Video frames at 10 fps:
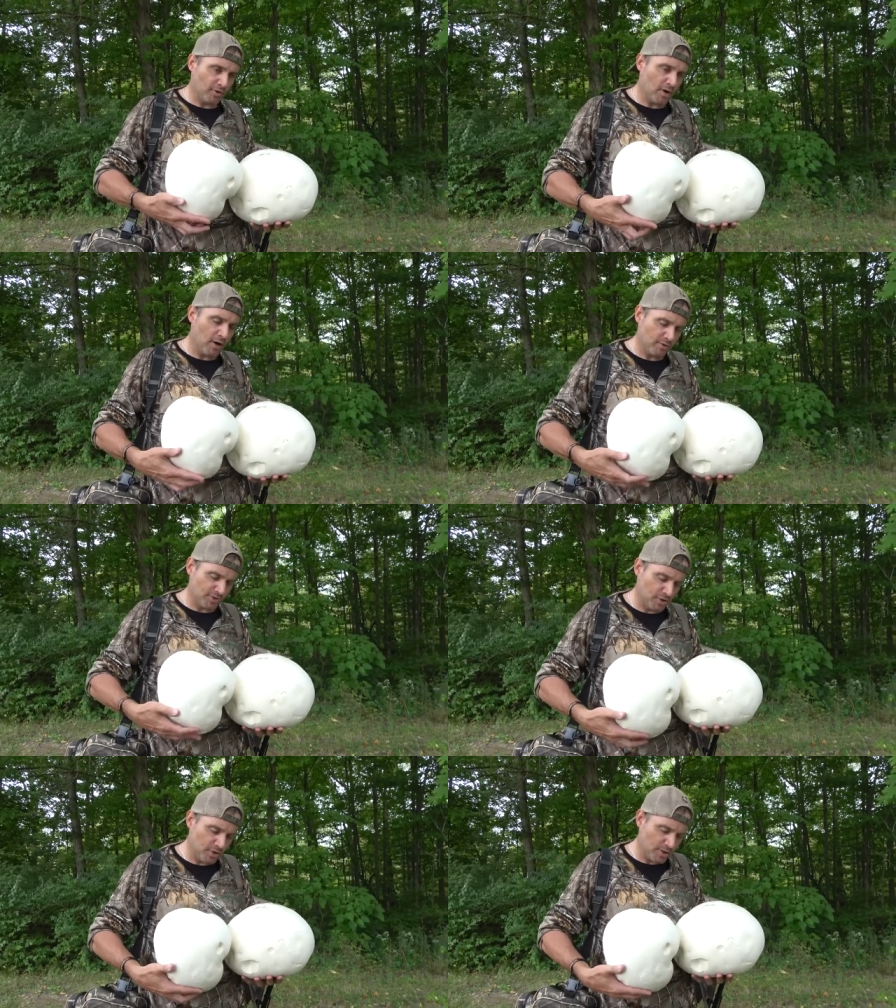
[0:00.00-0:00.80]
the ground,
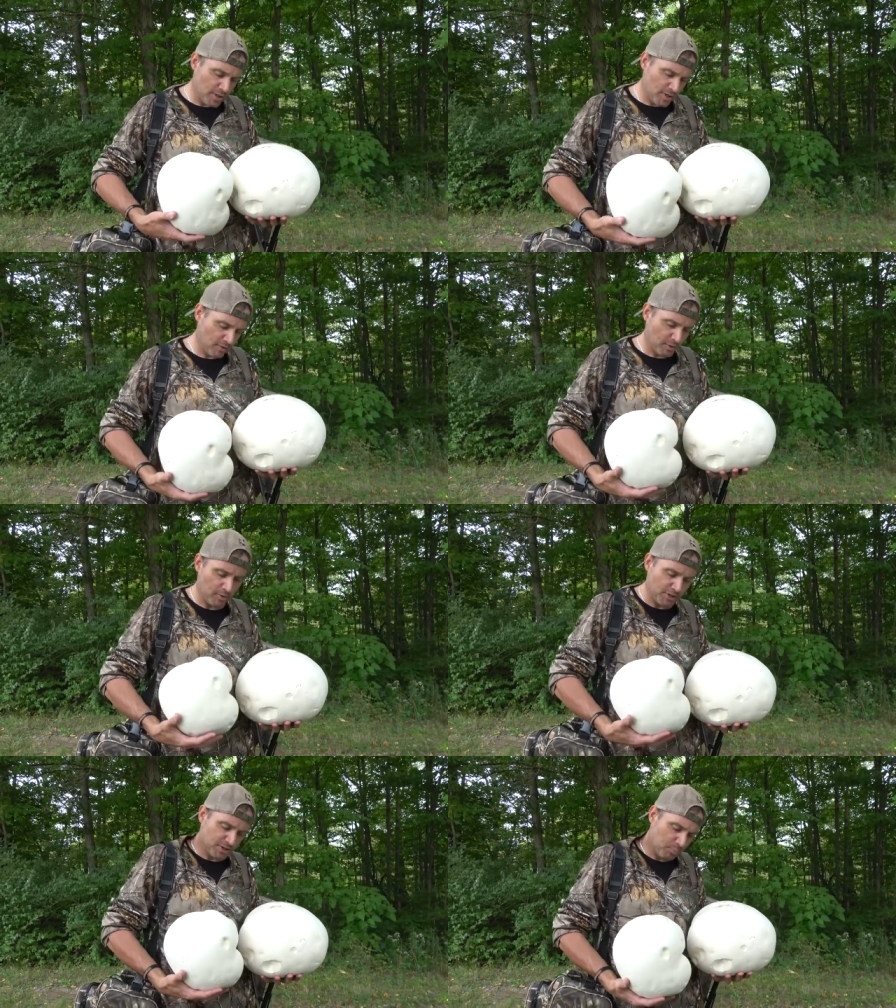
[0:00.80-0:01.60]
it's good. Like
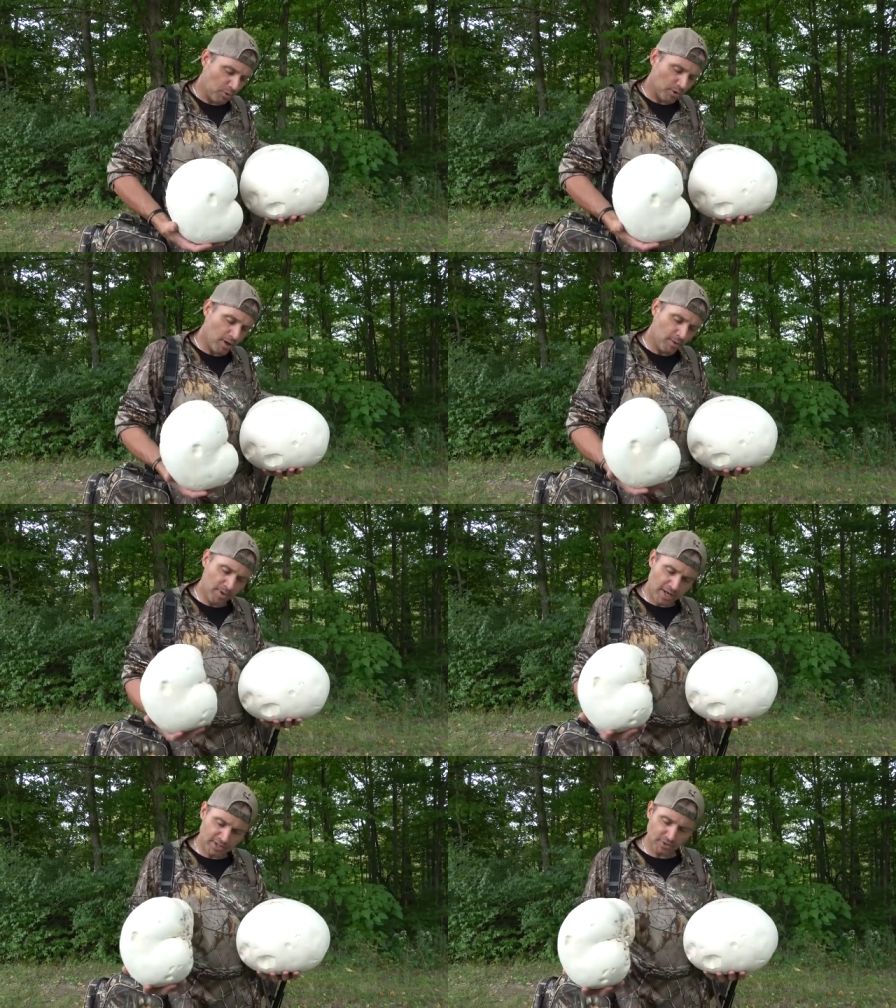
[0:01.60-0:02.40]
when you just pull it up,
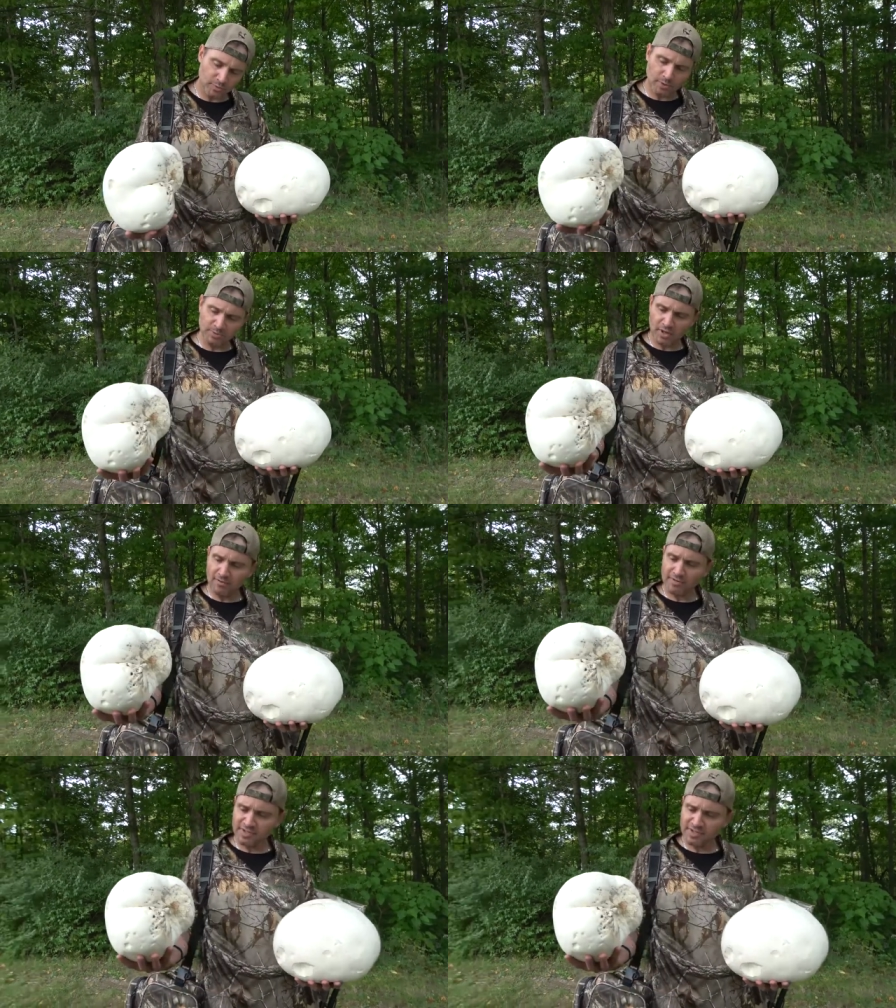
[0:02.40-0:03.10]
it actually rips off the